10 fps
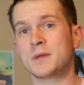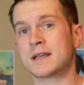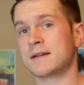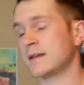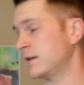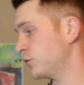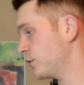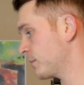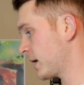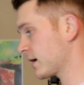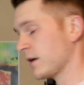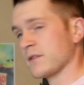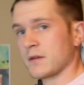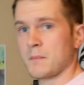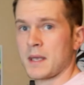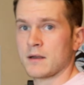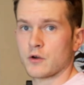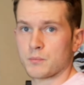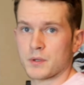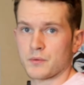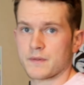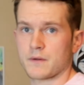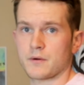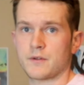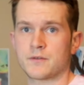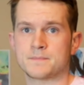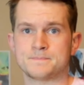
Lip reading: be continuing my custom Mando build series.